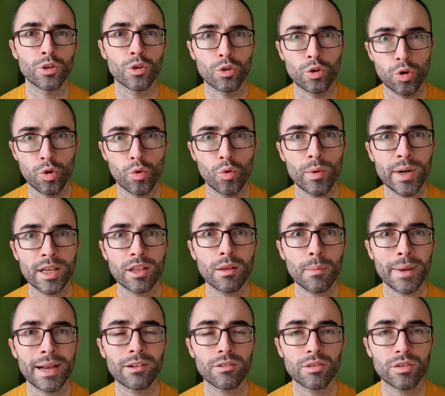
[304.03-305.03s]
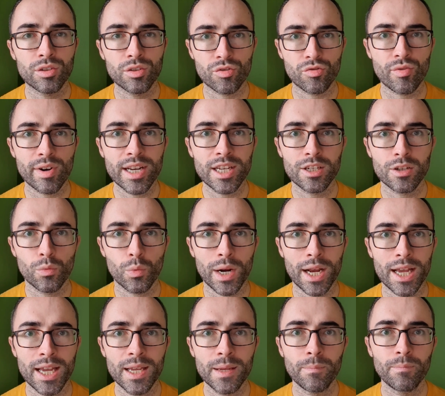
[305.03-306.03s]
You're calling them out straight
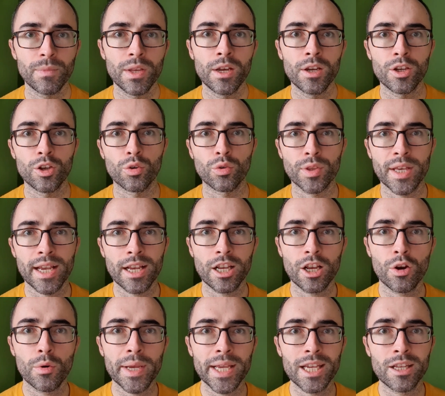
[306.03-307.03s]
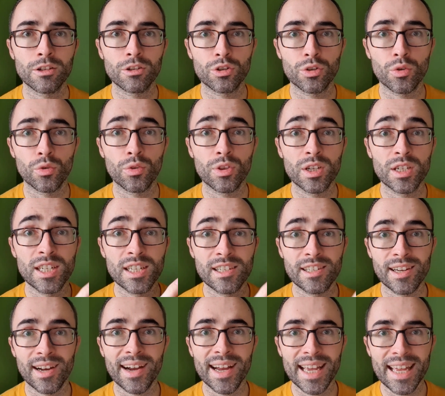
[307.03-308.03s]
away. You're then going into the
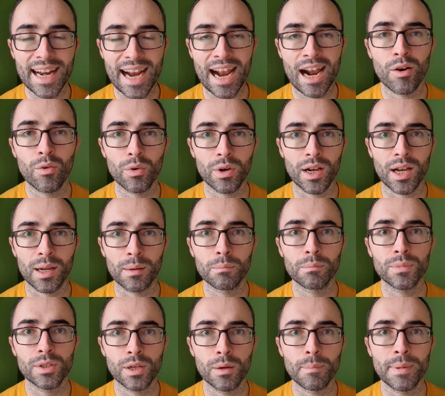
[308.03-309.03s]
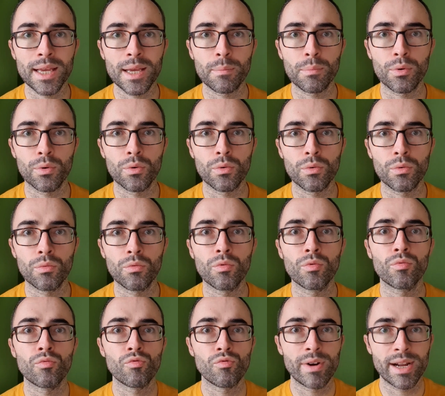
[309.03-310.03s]
desired outcome. So people
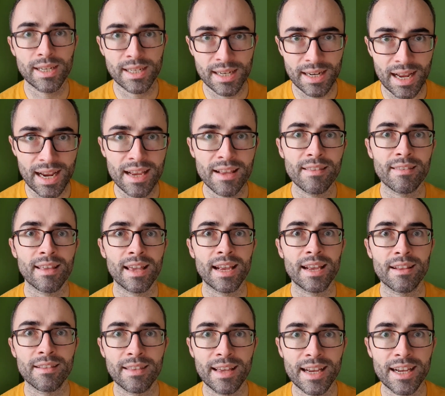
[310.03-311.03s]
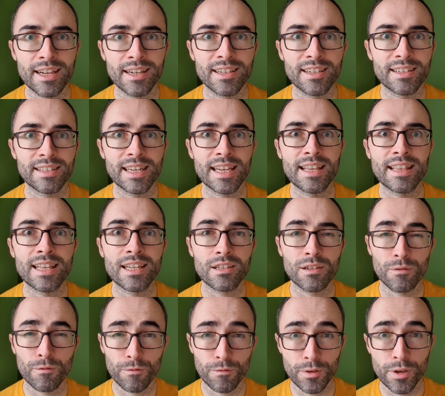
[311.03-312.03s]
resonate, they, they can see there's
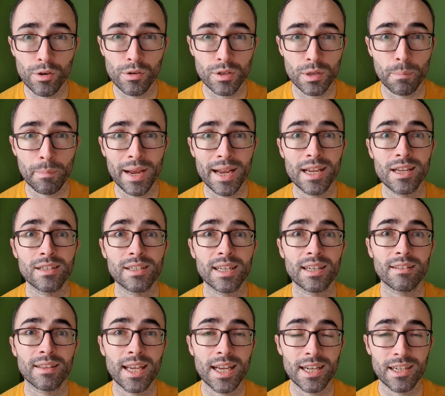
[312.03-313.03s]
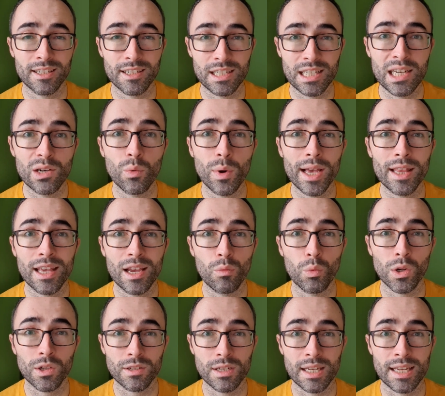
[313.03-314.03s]
some future pacing, they can see where they
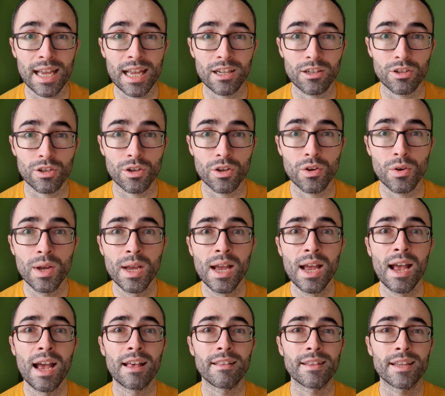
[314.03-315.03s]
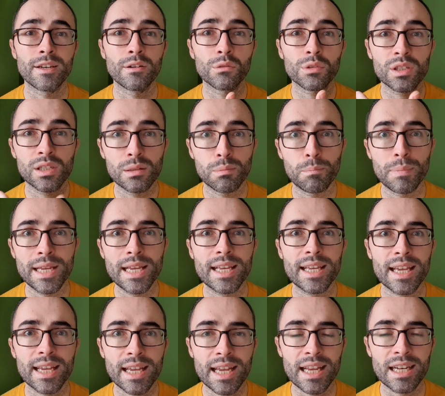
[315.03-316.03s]
want to get to, and then you're
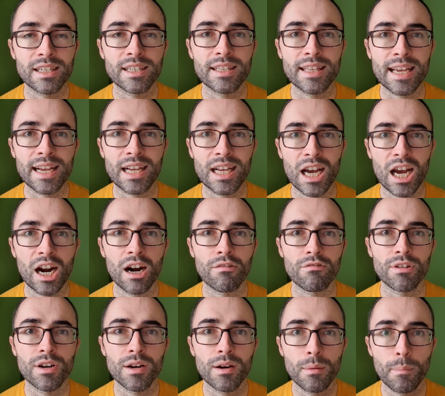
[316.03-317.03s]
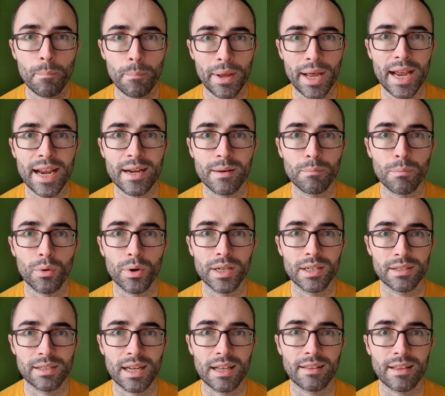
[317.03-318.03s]
speaking into their current pain
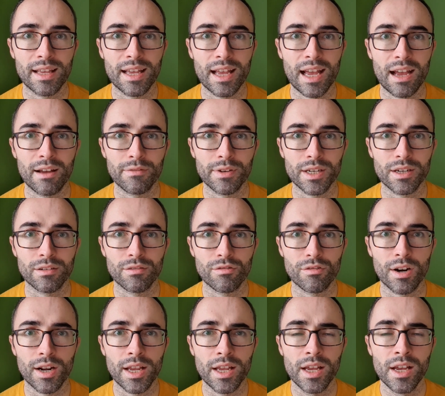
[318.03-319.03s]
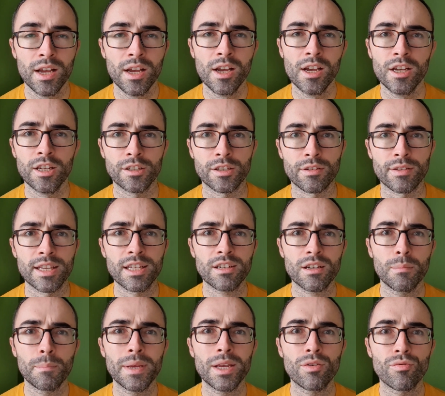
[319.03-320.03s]
points that they're having, right? So this
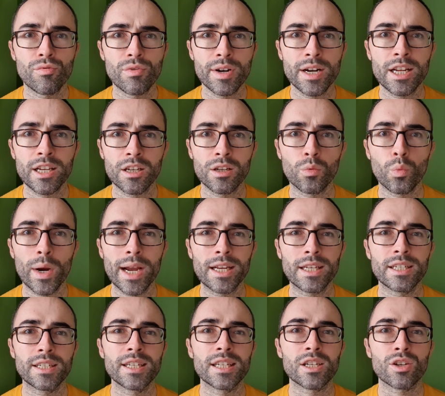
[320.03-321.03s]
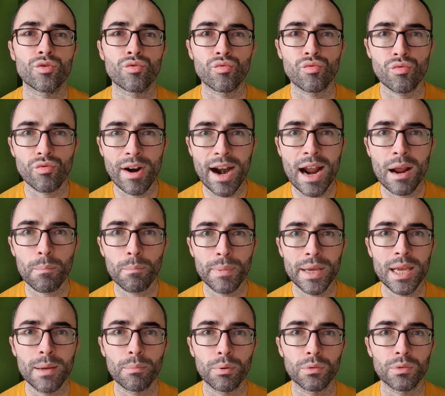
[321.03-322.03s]
can be a really good way to just grab
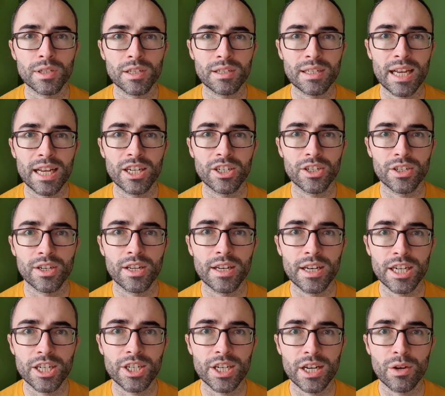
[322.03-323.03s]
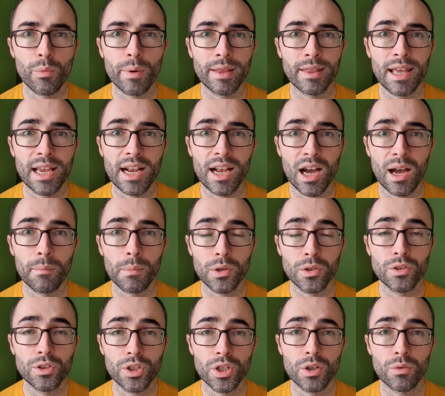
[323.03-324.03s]
people's attention initially when they come
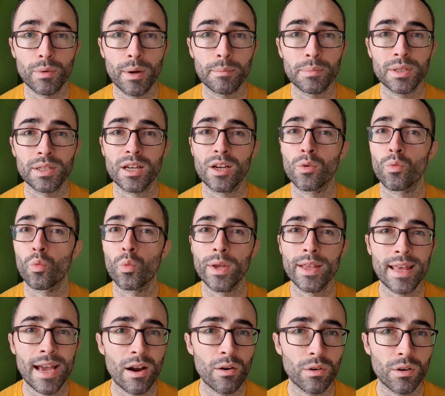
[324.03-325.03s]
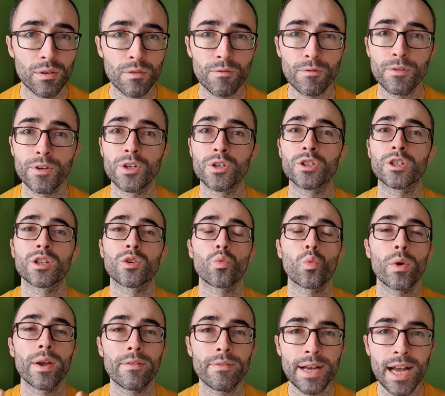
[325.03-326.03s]
onto your website without confusion,
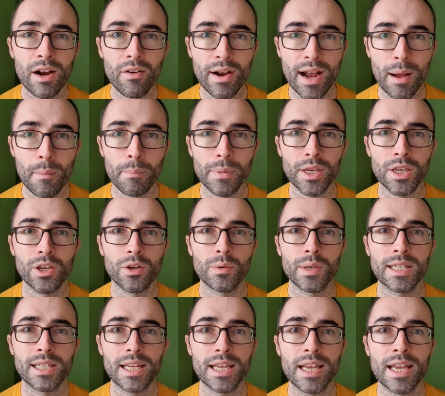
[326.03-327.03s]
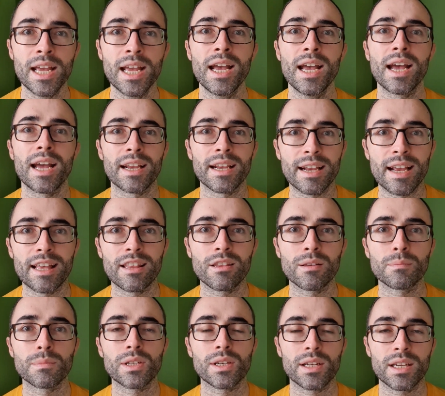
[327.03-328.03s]
without ambiguity, and get
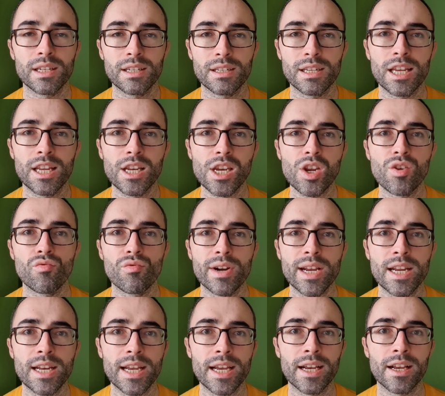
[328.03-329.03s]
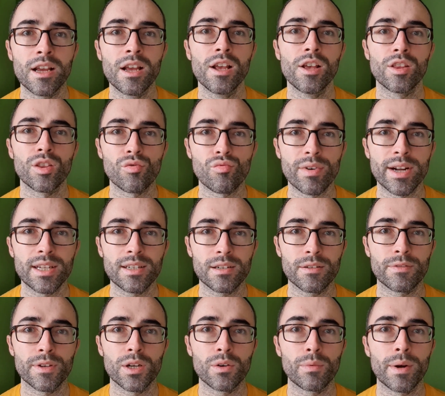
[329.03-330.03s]
them to continue reading the rest
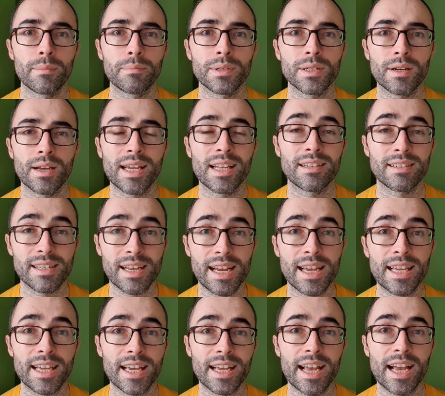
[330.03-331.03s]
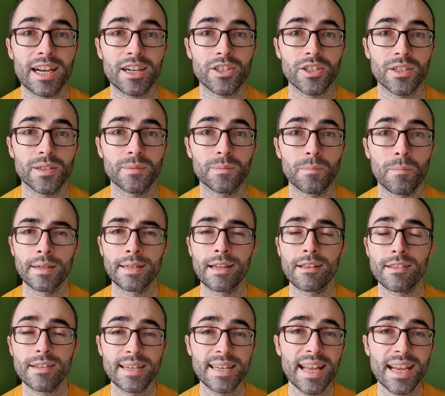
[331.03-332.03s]
of your website and taking action. Now,
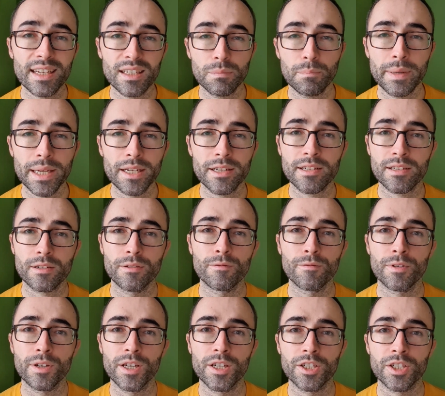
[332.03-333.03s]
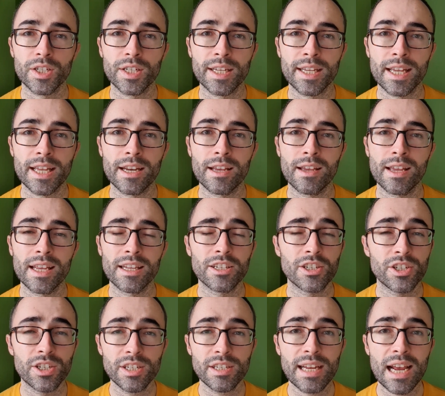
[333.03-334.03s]
the next biggest conversion killer is
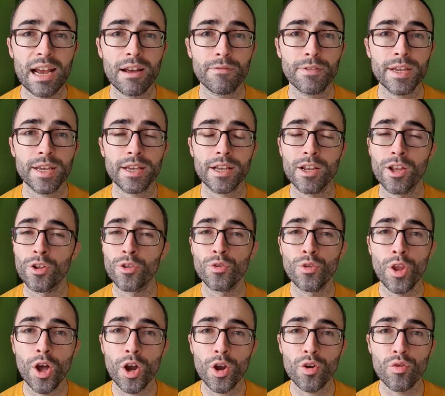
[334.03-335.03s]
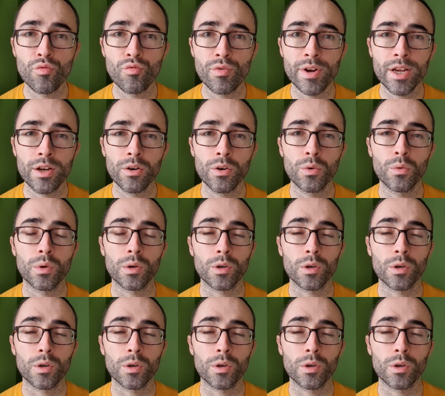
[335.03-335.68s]
just having no real